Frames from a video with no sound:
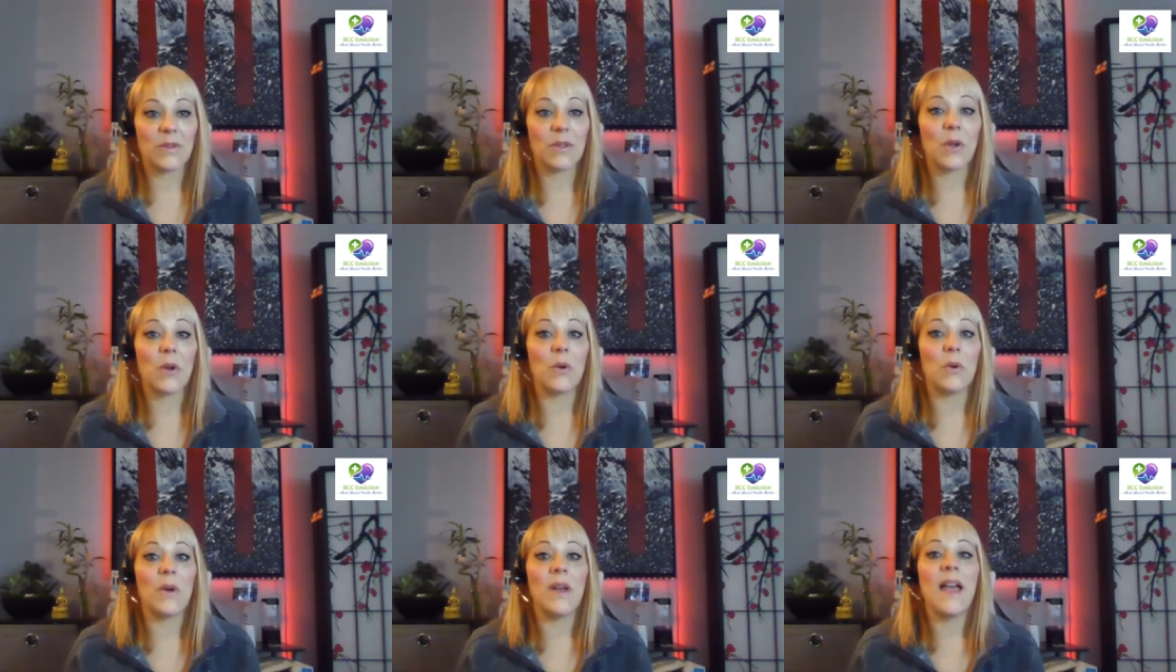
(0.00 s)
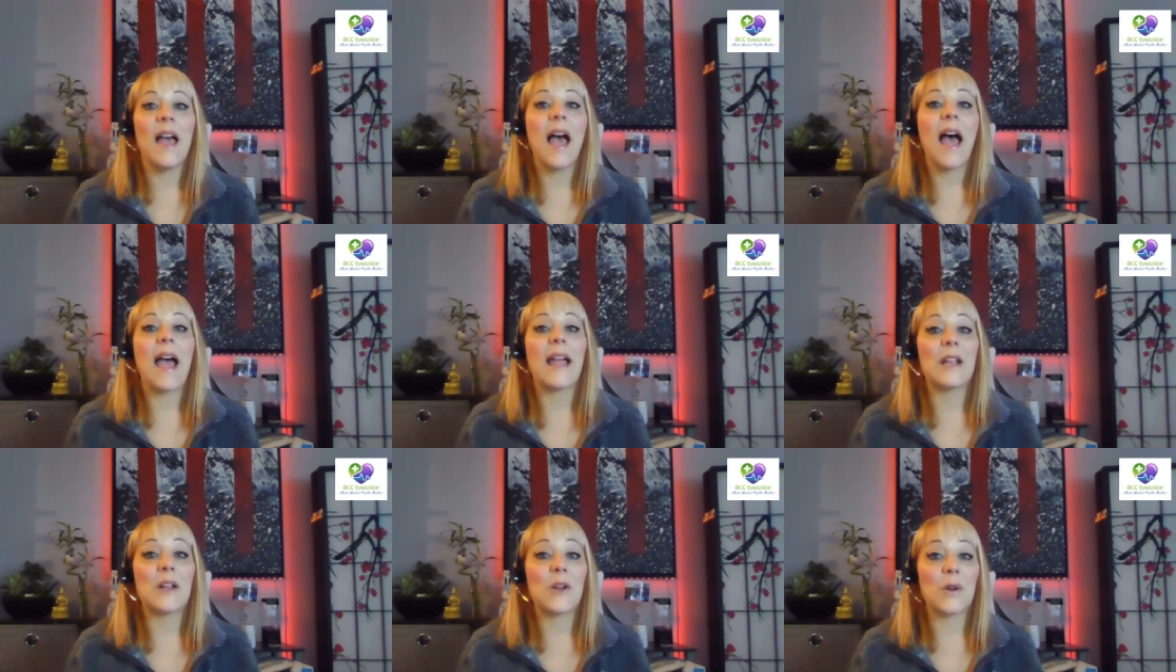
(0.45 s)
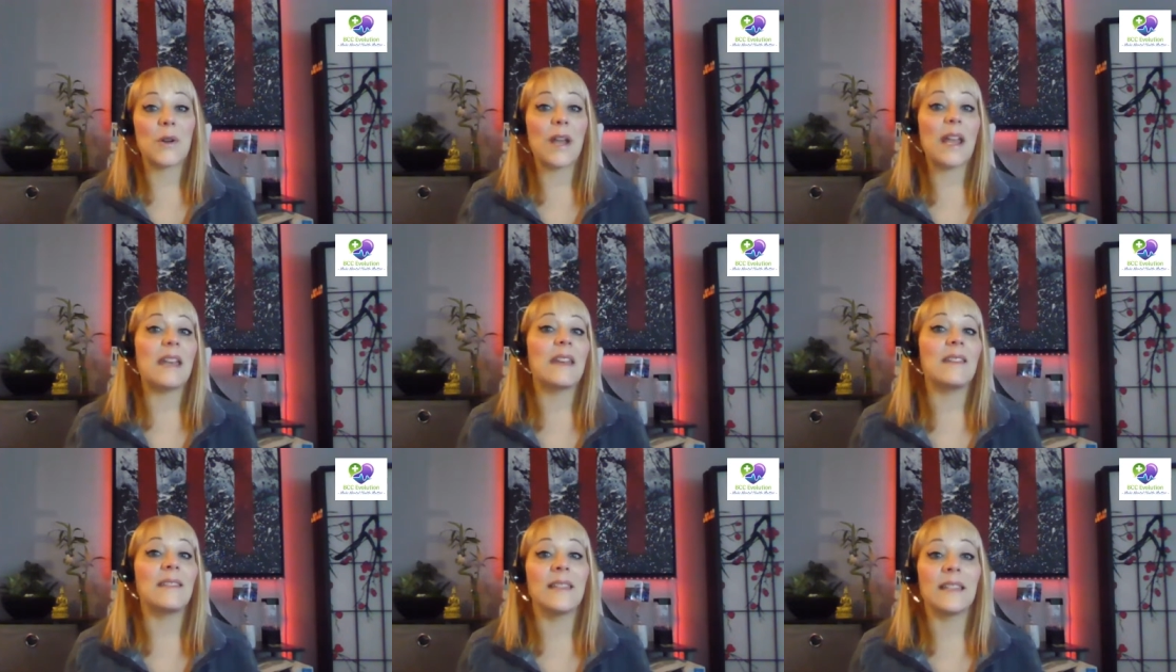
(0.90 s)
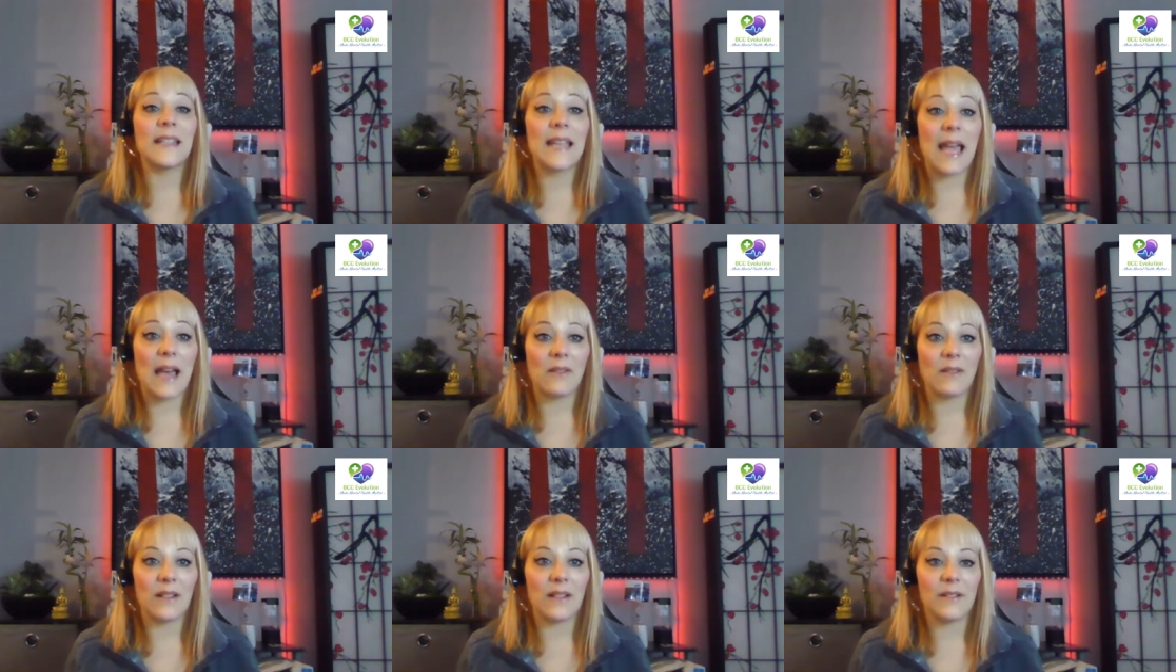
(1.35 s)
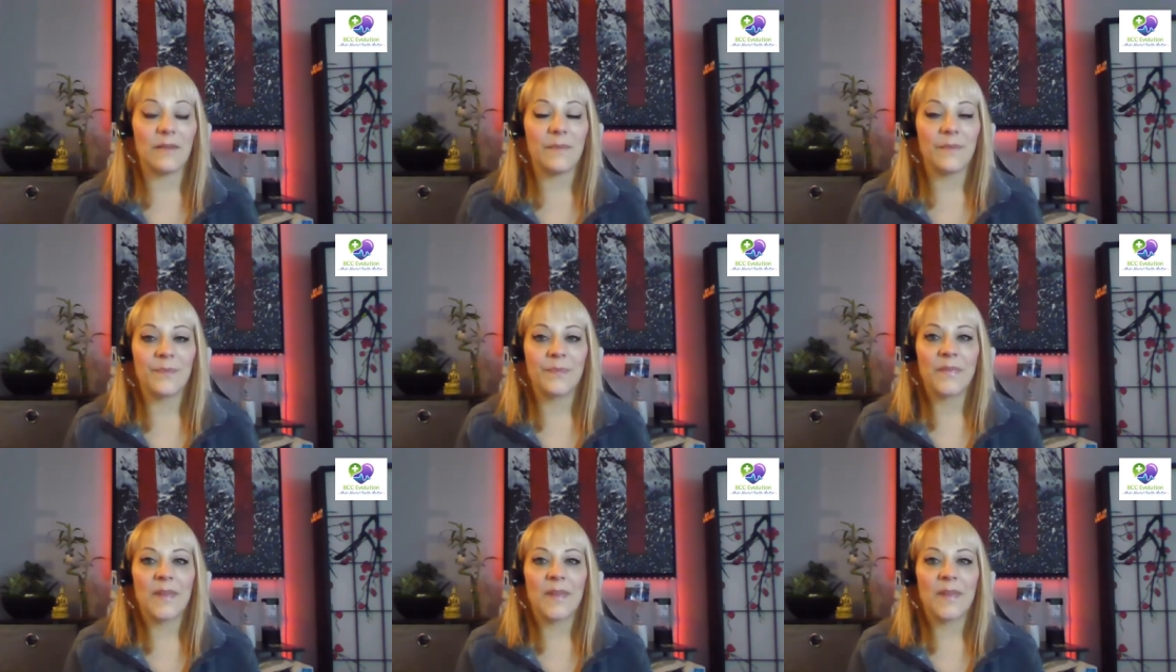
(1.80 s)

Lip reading: So I created the gala.